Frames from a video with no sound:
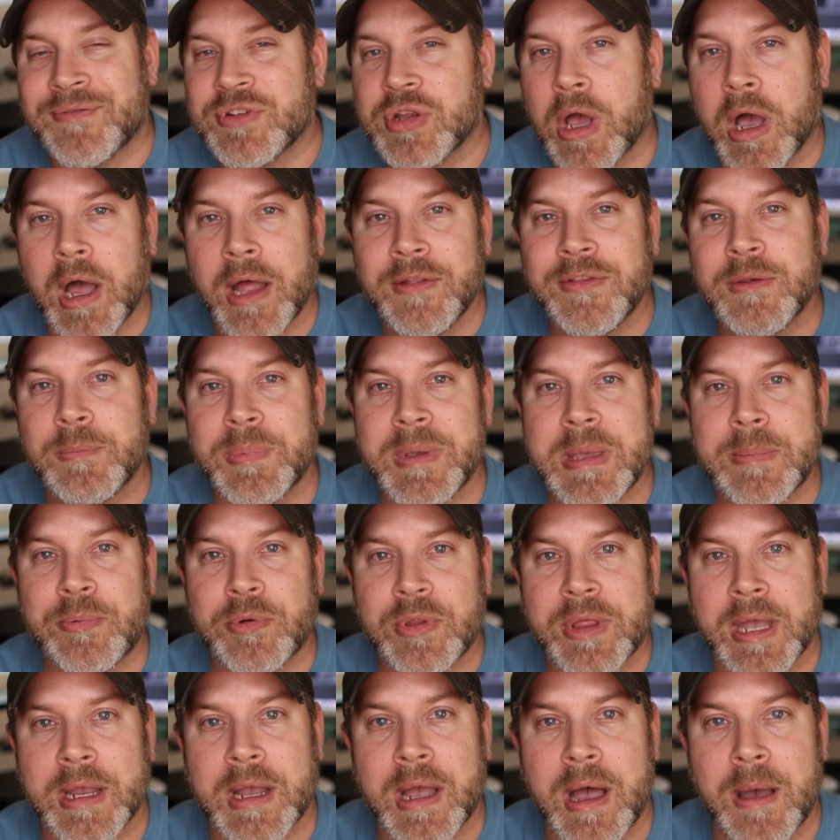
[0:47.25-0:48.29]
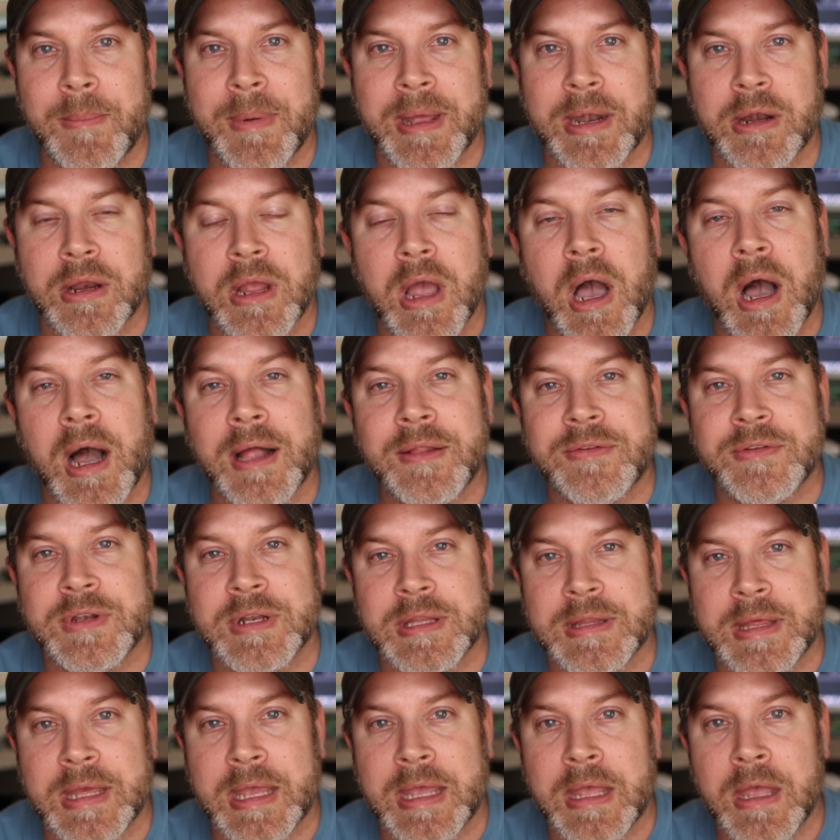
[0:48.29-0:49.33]
tons of people that comment
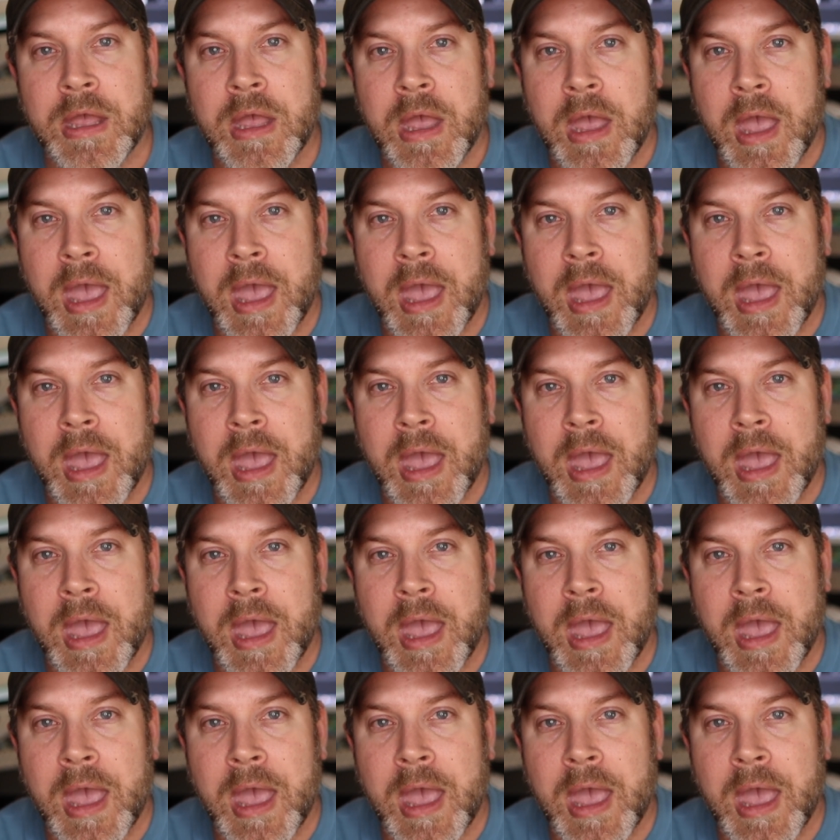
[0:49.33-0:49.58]
constantly